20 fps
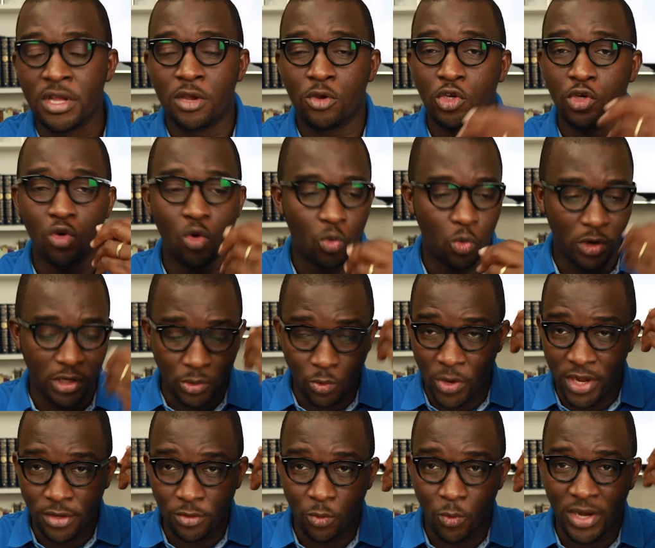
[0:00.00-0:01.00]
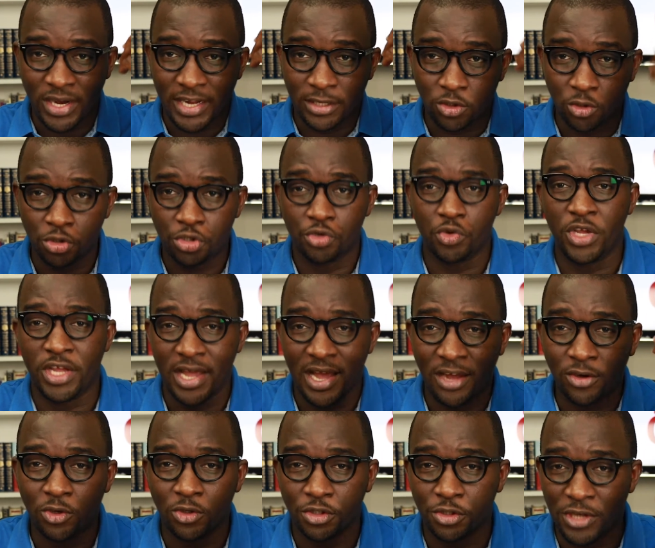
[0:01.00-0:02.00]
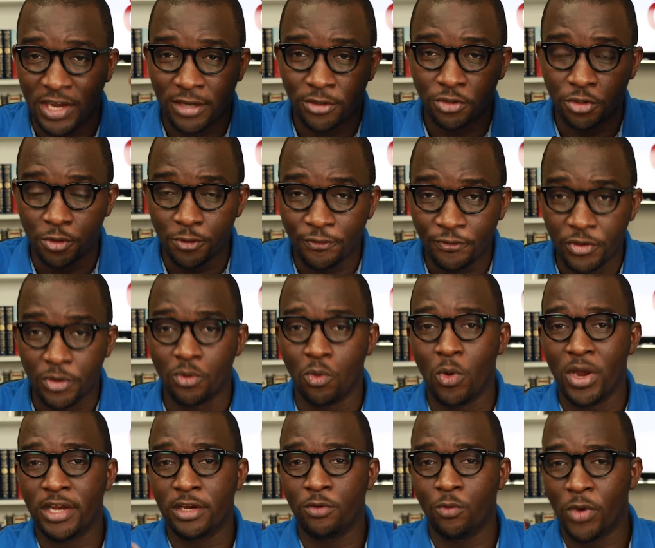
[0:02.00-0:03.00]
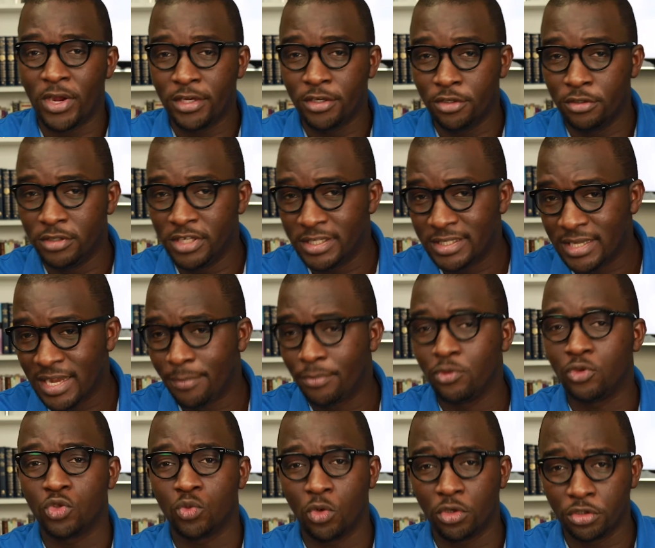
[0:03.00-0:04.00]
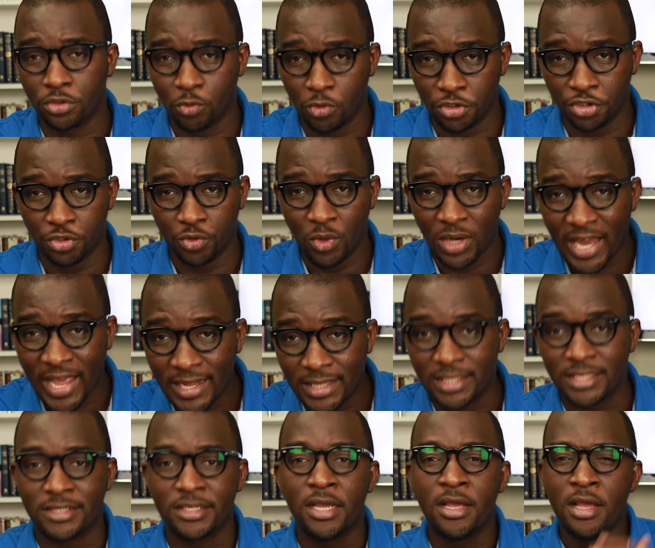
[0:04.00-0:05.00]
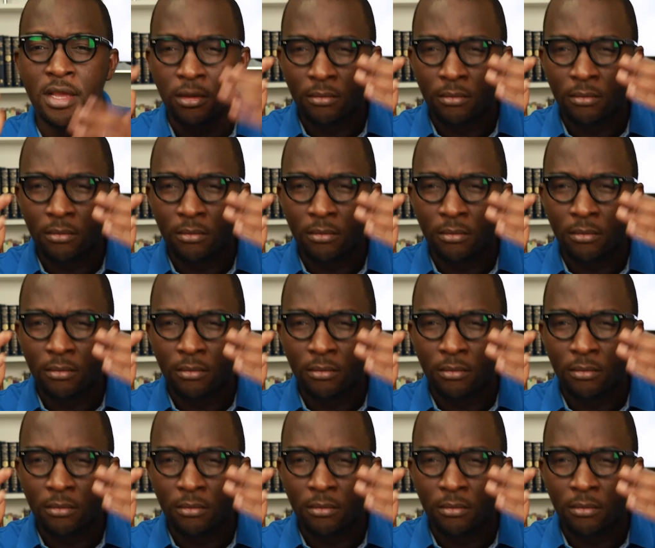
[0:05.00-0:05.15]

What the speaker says: You know, when I touch you here, how do you feel? When this happens, what do you like this?